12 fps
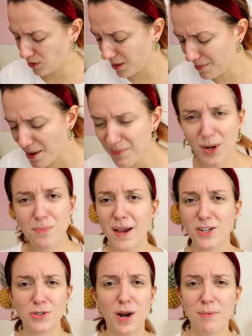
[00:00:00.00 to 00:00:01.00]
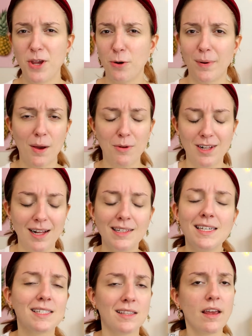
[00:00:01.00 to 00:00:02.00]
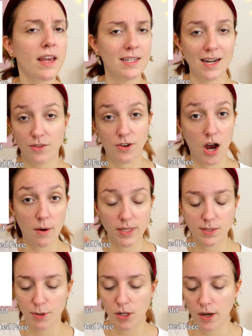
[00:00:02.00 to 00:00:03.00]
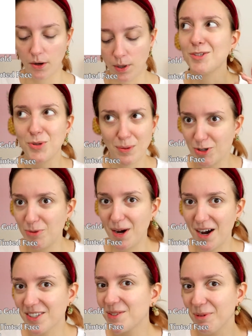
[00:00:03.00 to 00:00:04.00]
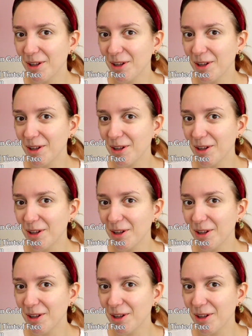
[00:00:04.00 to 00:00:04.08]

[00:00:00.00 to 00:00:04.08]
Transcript: well, I might put a picture up here, but I will at least link it down in the comments below, description box